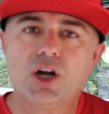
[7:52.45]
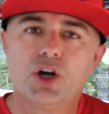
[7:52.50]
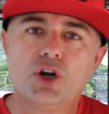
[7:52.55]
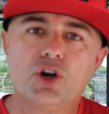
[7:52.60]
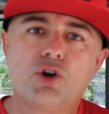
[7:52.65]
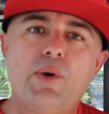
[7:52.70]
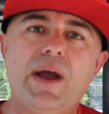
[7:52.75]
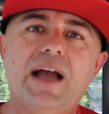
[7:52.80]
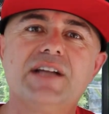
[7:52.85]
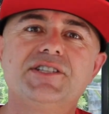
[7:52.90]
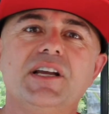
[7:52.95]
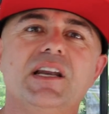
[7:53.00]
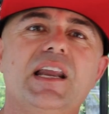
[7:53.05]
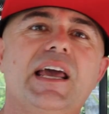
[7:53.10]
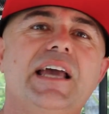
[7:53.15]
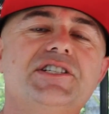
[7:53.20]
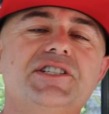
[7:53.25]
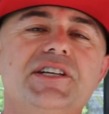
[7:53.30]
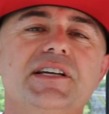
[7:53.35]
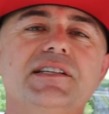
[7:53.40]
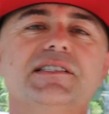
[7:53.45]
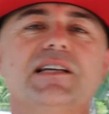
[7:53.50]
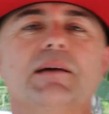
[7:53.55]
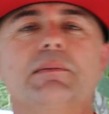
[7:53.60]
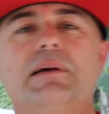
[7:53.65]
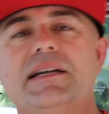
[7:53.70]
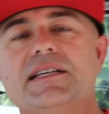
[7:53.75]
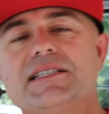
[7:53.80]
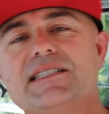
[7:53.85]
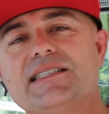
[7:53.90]
Congratulations. I'm
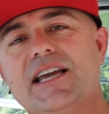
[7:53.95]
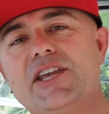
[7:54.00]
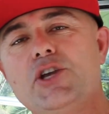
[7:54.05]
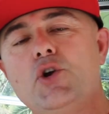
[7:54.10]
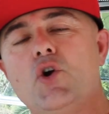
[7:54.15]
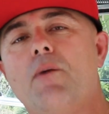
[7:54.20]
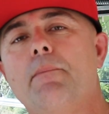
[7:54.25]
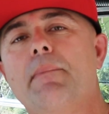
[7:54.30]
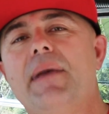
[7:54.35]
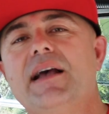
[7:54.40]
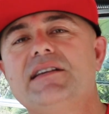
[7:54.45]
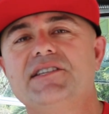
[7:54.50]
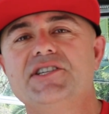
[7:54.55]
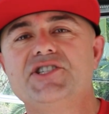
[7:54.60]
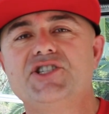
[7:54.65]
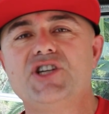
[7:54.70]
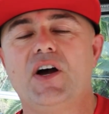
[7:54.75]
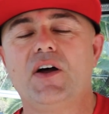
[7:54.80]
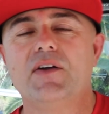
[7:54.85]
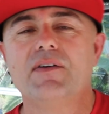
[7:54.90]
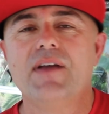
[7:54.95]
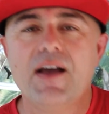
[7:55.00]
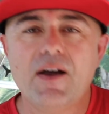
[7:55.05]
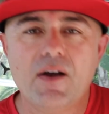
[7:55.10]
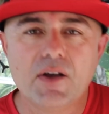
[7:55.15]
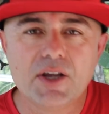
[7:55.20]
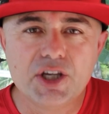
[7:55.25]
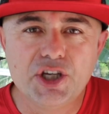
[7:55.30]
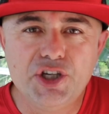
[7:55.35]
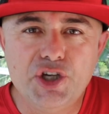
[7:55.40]
going to send you a message on
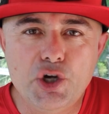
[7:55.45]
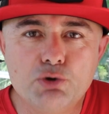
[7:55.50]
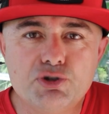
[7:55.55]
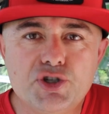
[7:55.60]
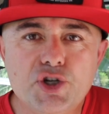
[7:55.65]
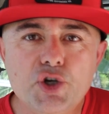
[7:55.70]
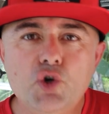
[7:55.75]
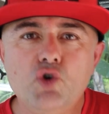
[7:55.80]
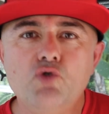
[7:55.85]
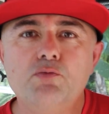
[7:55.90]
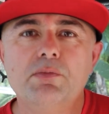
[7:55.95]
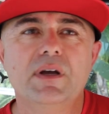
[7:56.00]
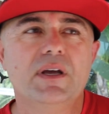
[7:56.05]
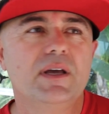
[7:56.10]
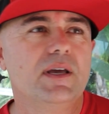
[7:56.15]
YouTube.